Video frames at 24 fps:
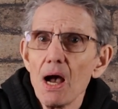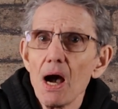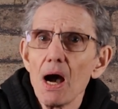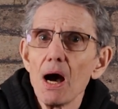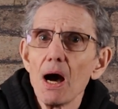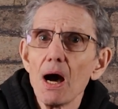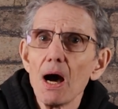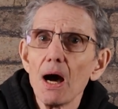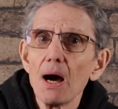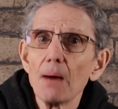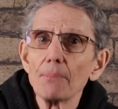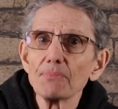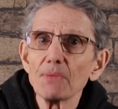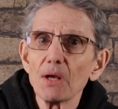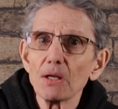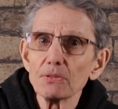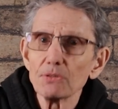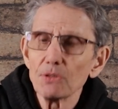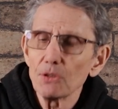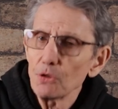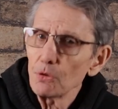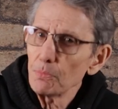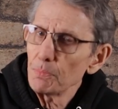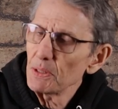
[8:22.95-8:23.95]
a
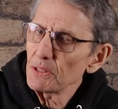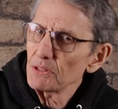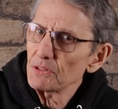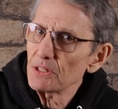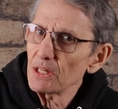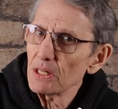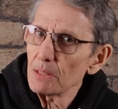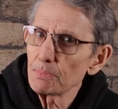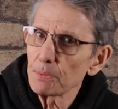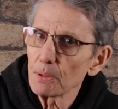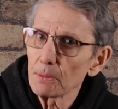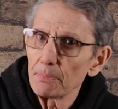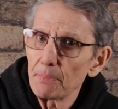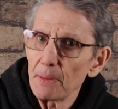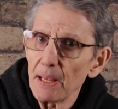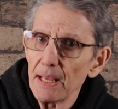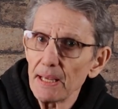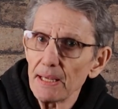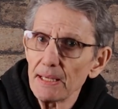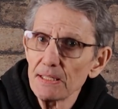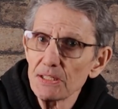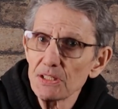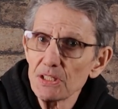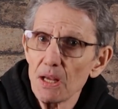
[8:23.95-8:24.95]
little bit deeper
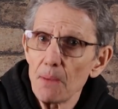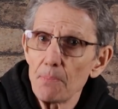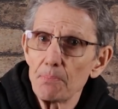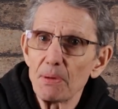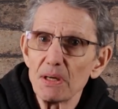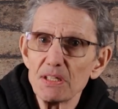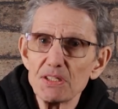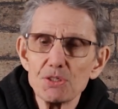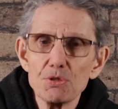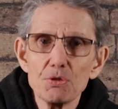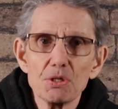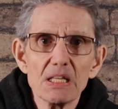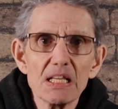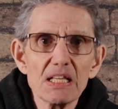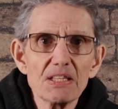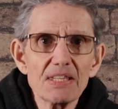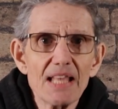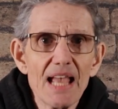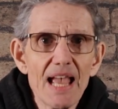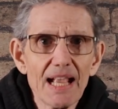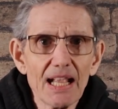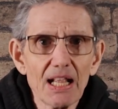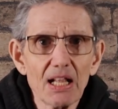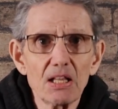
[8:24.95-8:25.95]
bass, but you get
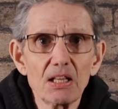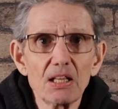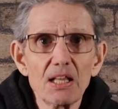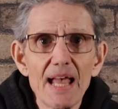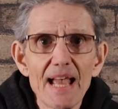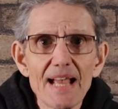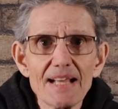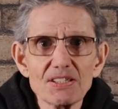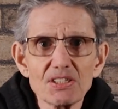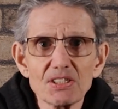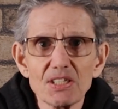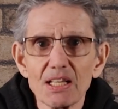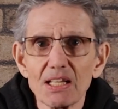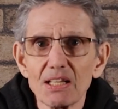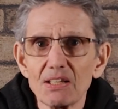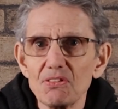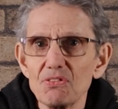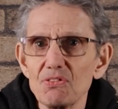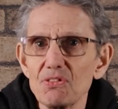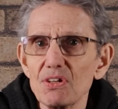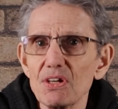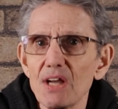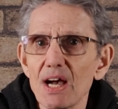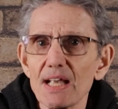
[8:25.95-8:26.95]
that classic,
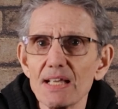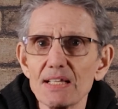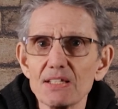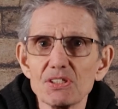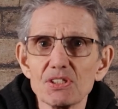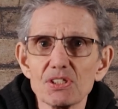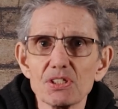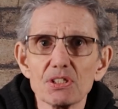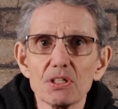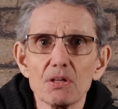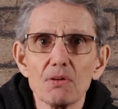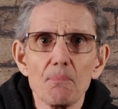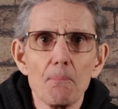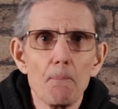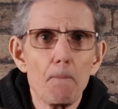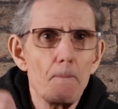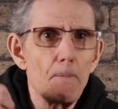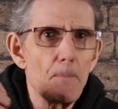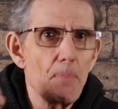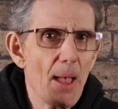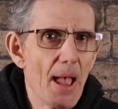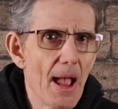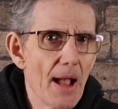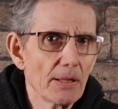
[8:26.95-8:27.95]
nice,
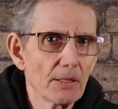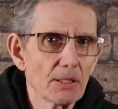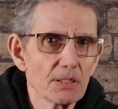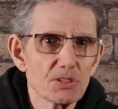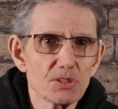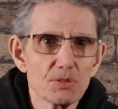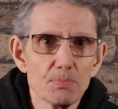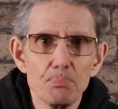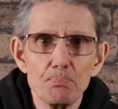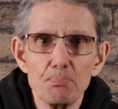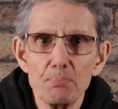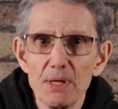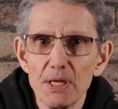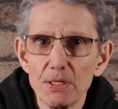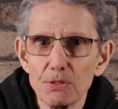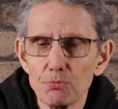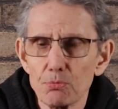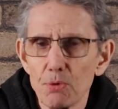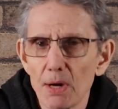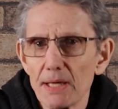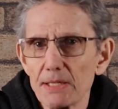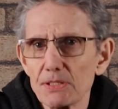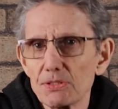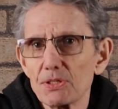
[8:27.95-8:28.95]
balanced
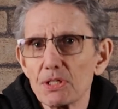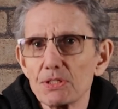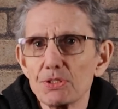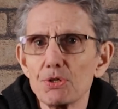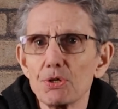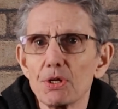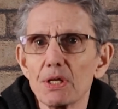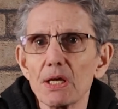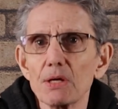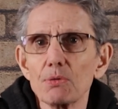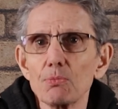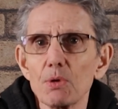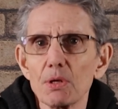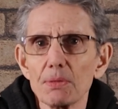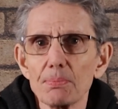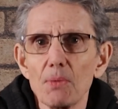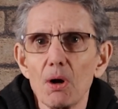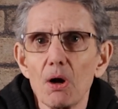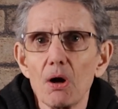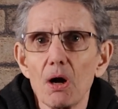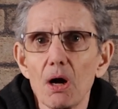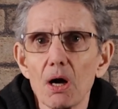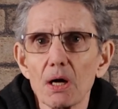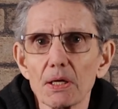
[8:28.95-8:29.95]
mid-range that you get with
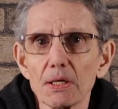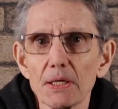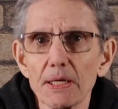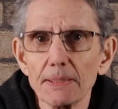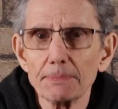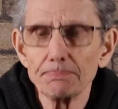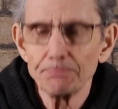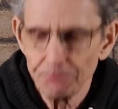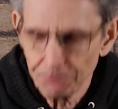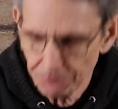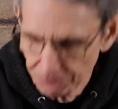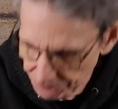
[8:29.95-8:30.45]
mahogany.